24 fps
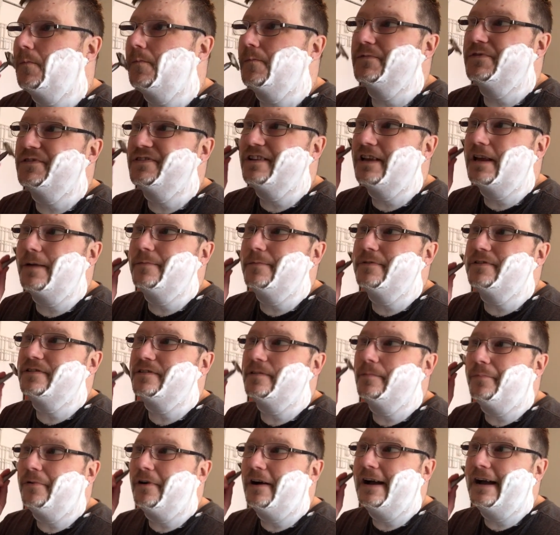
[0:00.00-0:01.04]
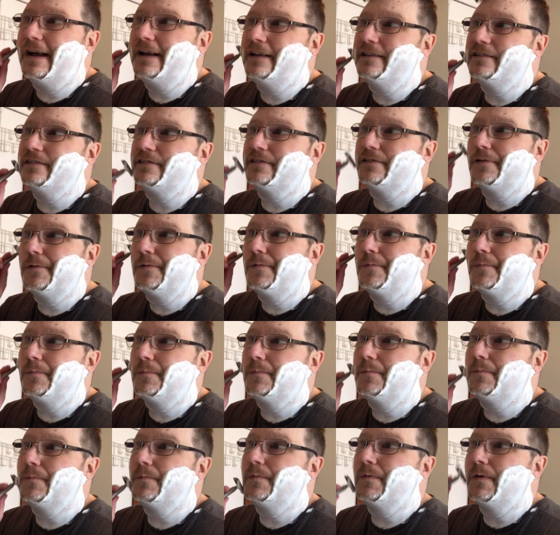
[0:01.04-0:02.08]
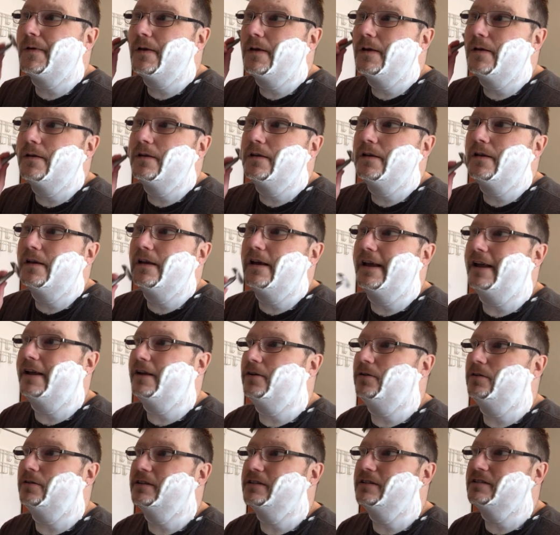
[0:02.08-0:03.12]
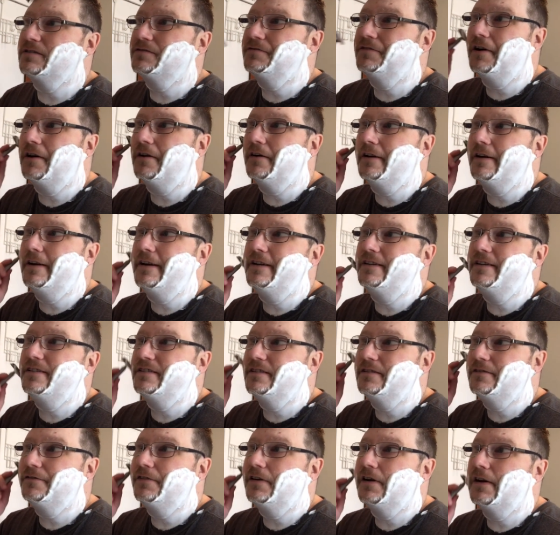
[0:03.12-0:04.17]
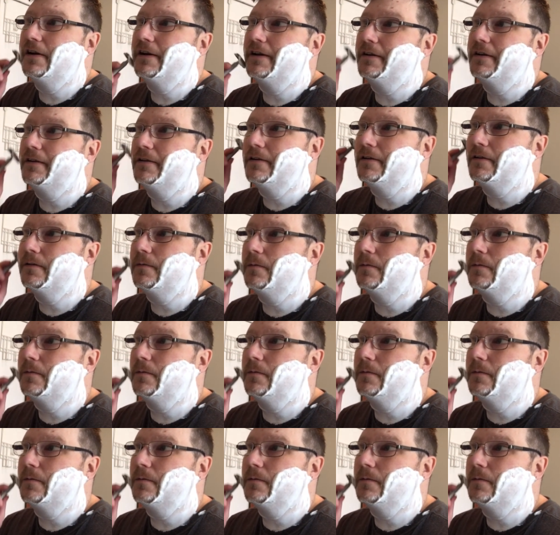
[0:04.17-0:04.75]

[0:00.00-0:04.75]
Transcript: Same as the brass. Angle is very easy to find